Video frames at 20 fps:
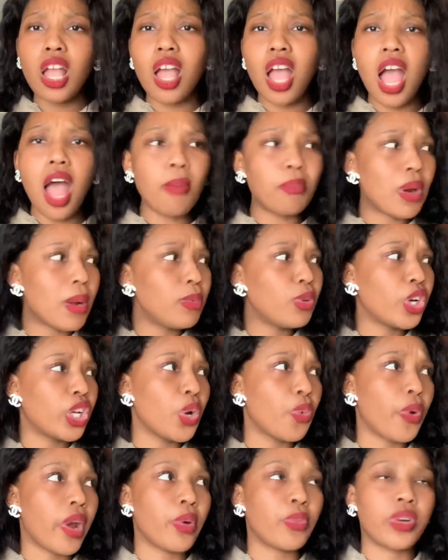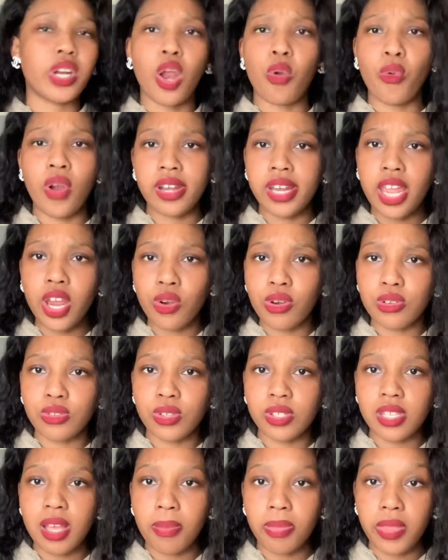I'm probably gonna wear it when I run errands or
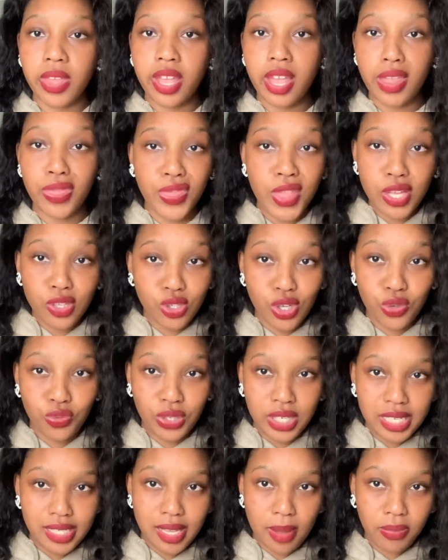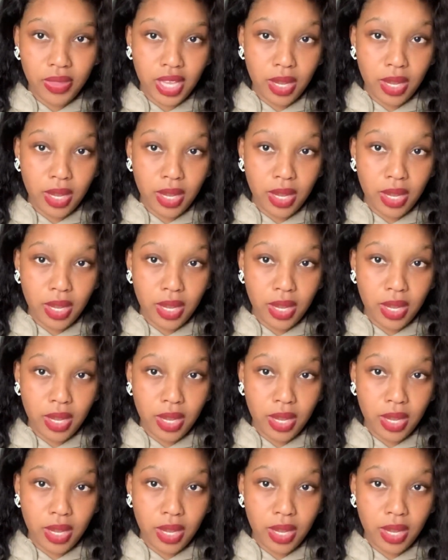something, and that's not really something